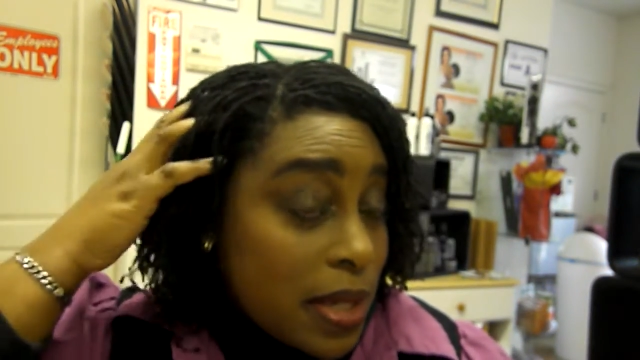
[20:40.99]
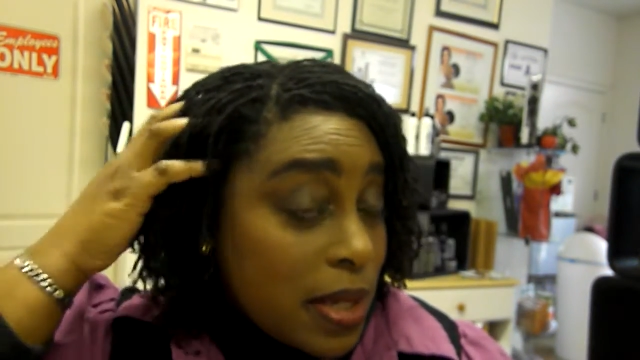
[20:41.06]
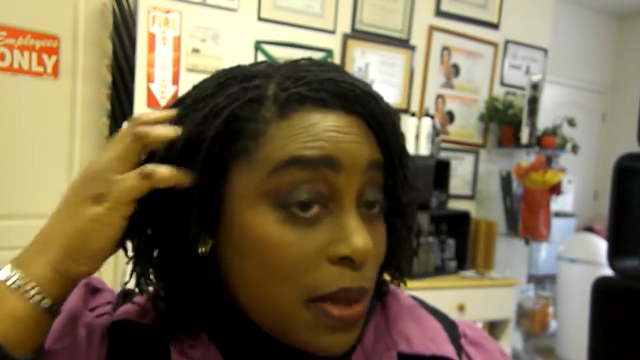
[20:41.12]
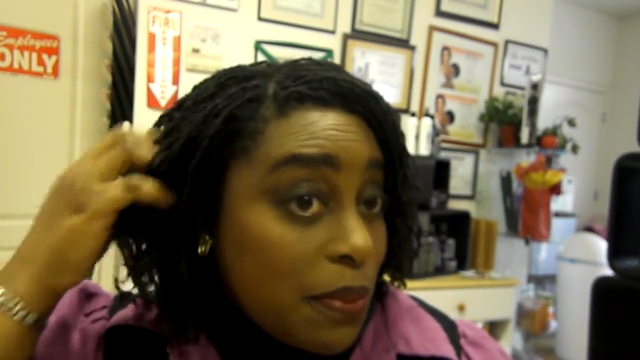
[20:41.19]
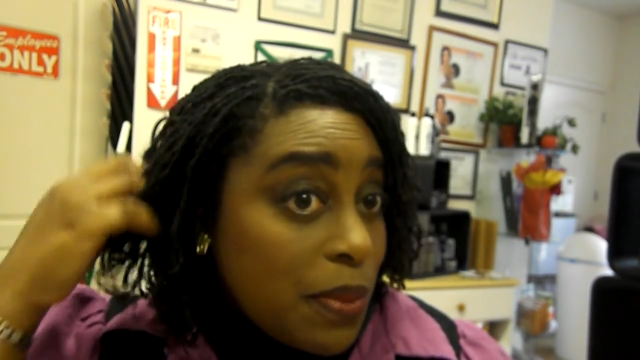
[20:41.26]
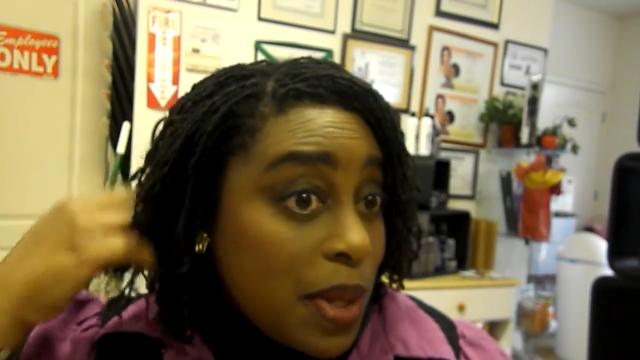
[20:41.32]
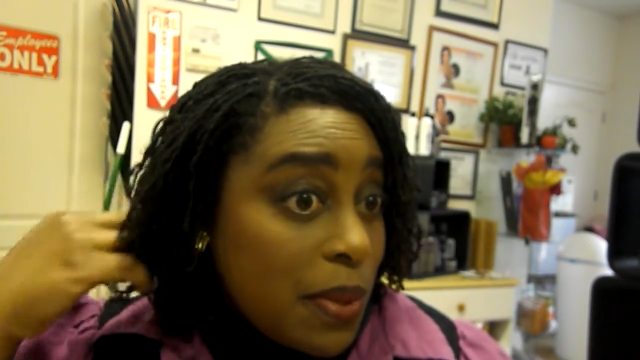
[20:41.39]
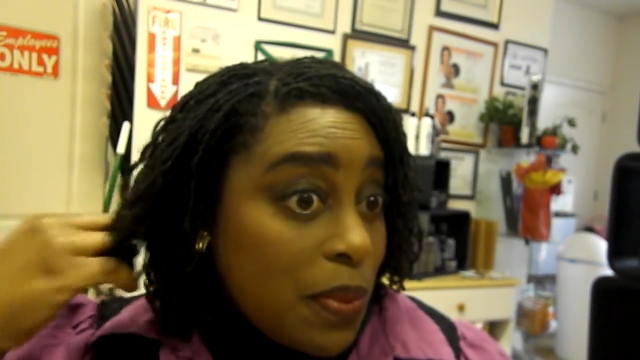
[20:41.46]

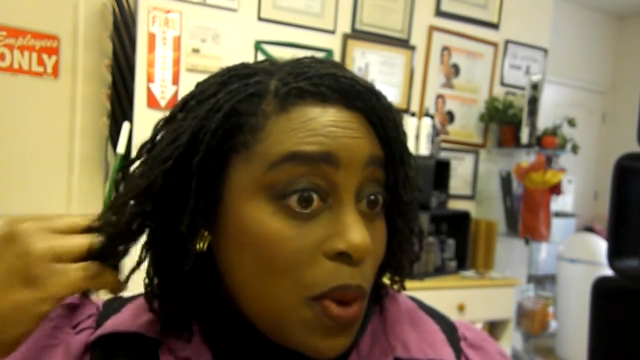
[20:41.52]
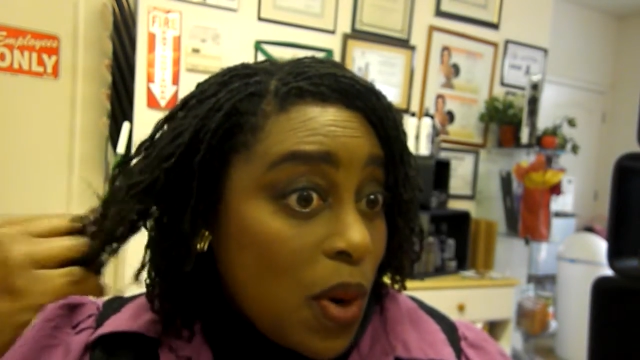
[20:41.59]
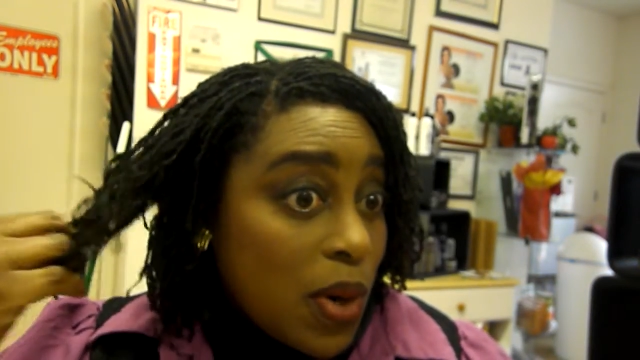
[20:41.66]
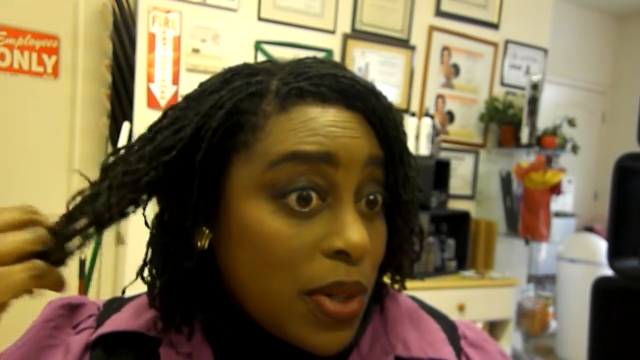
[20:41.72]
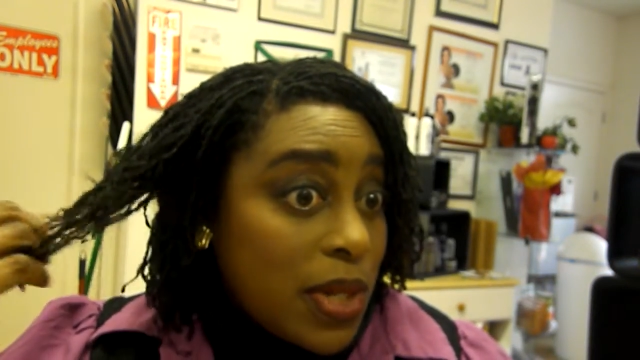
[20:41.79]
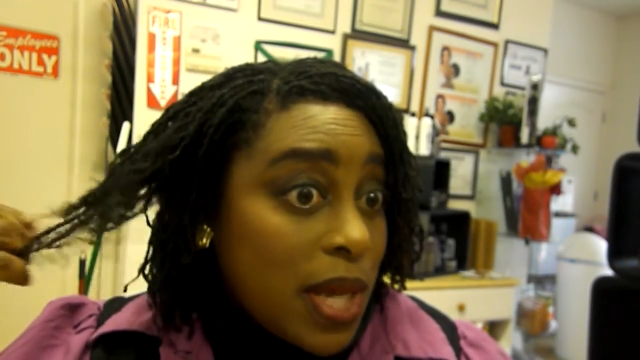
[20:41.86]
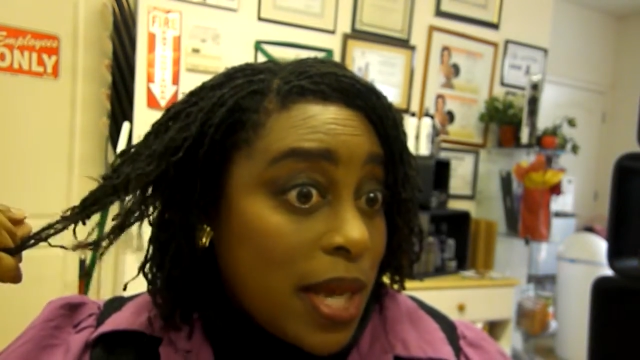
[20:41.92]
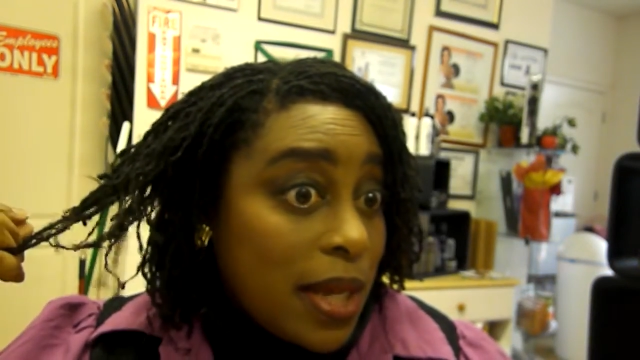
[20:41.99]
Some people are
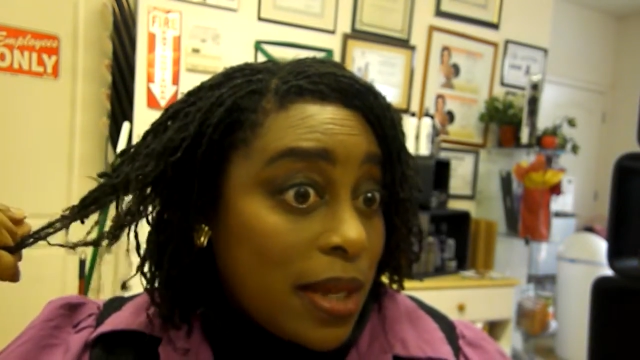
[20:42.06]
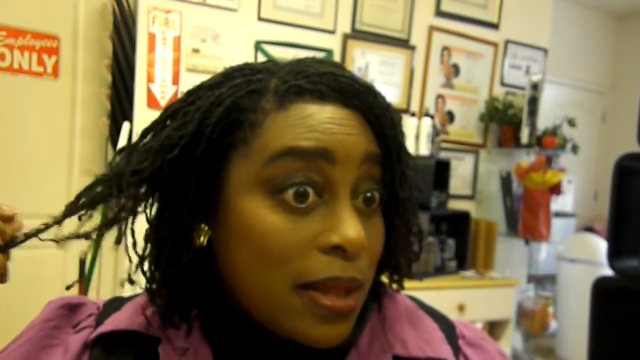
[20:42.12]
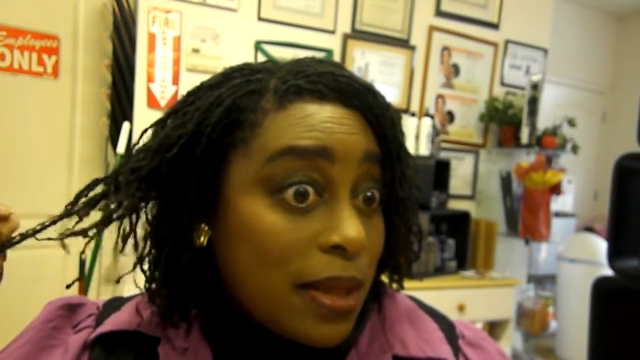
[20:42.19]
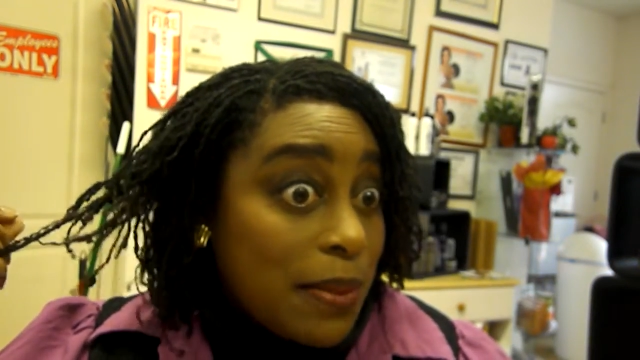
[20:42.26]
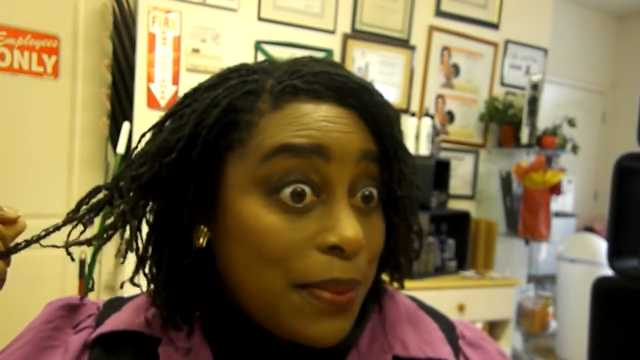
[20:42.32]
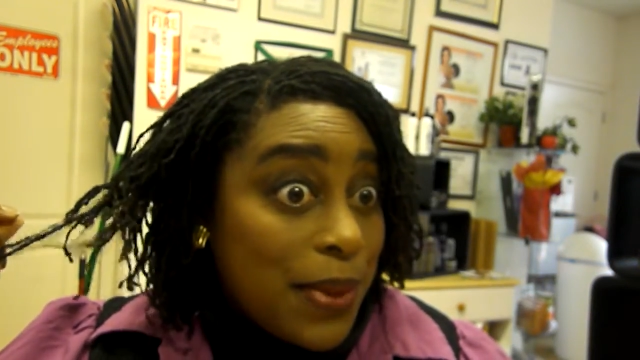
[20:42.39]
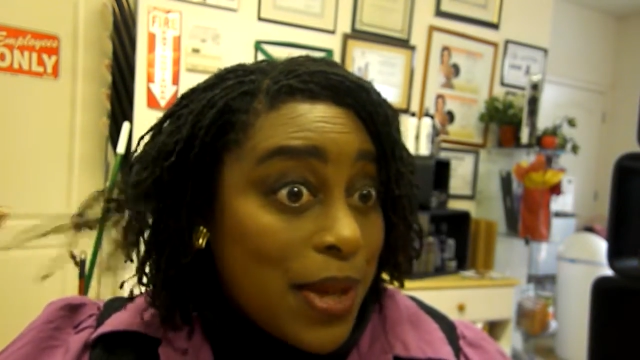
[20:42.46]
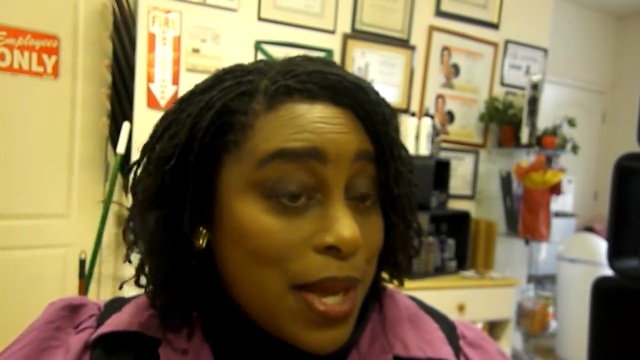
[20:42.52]
taking the
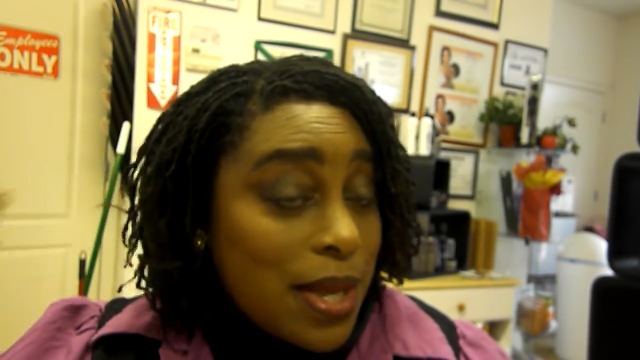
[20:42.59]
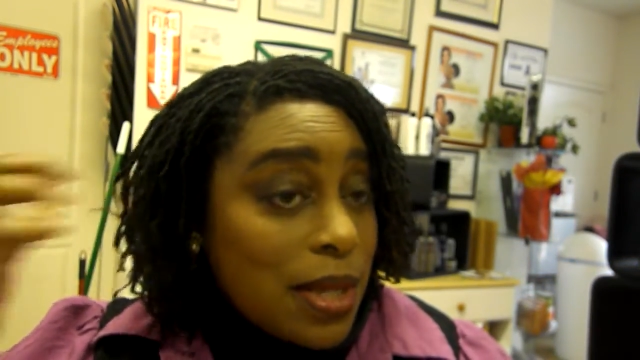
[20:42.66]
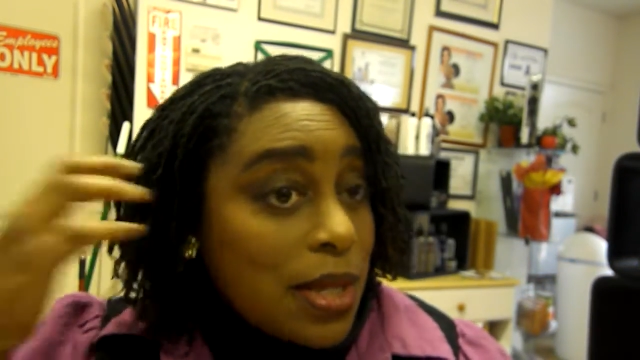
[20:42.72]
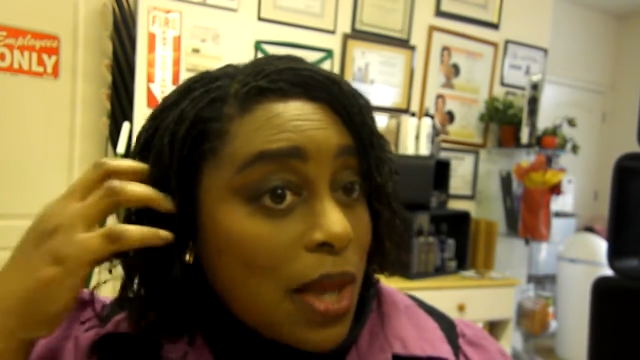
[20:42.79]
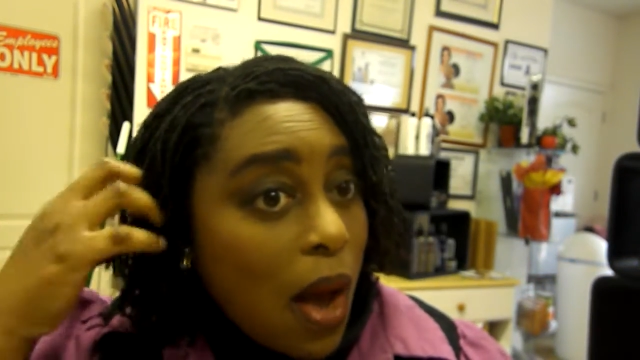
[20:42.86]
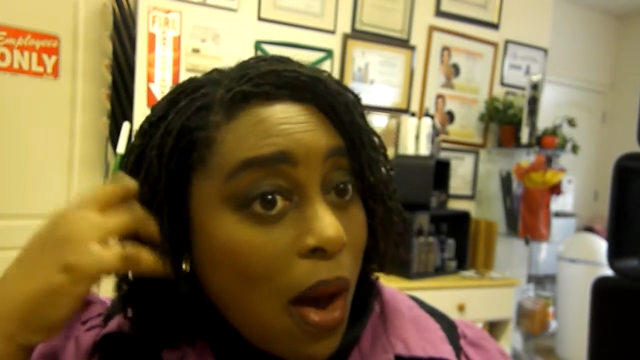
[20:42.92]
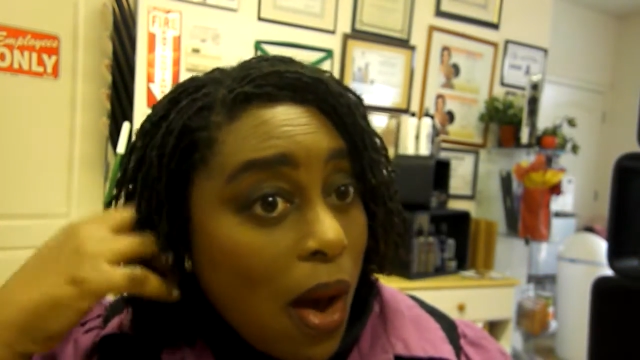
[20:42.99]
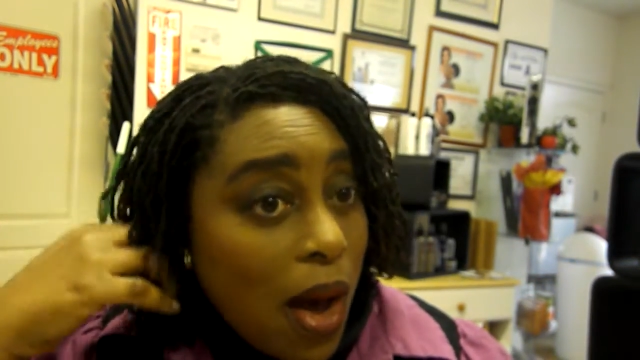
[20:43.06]
buds
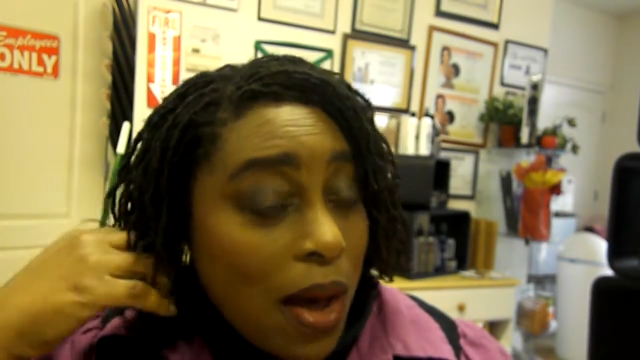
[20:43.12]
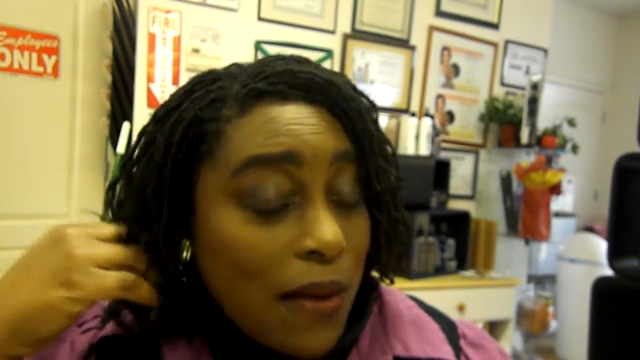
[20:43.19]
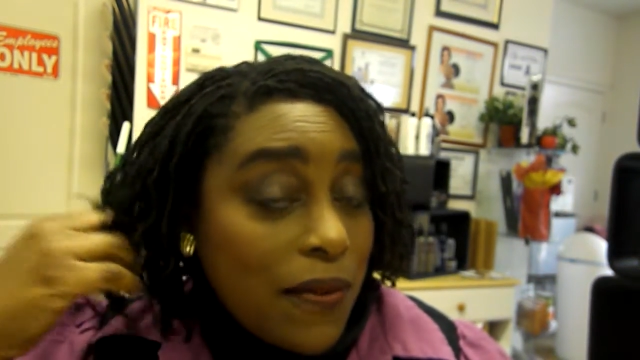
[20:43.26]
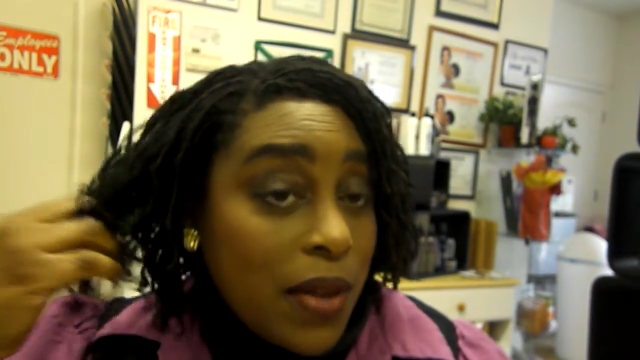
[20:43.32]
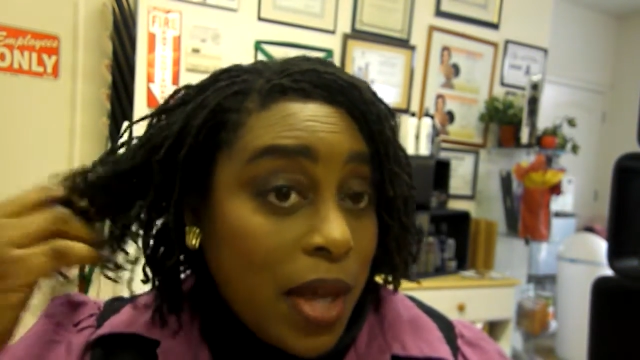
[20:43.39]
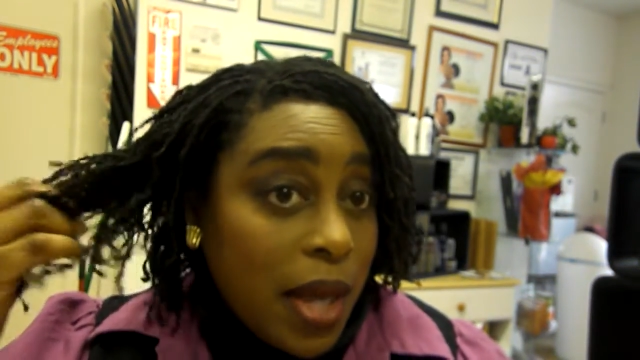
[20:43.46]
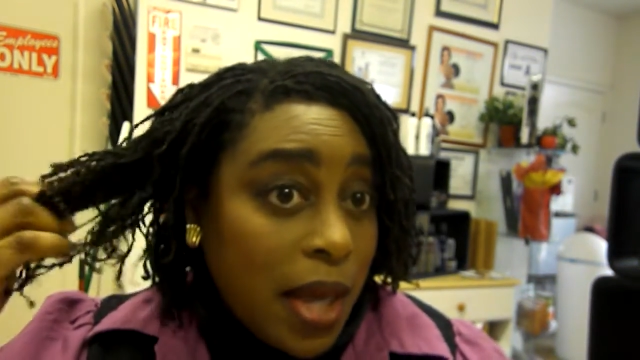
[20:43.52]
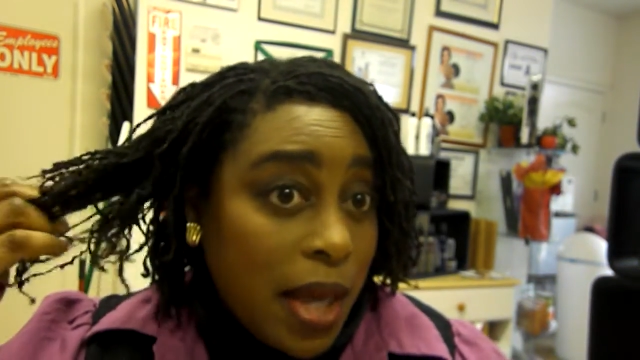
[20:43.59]
off.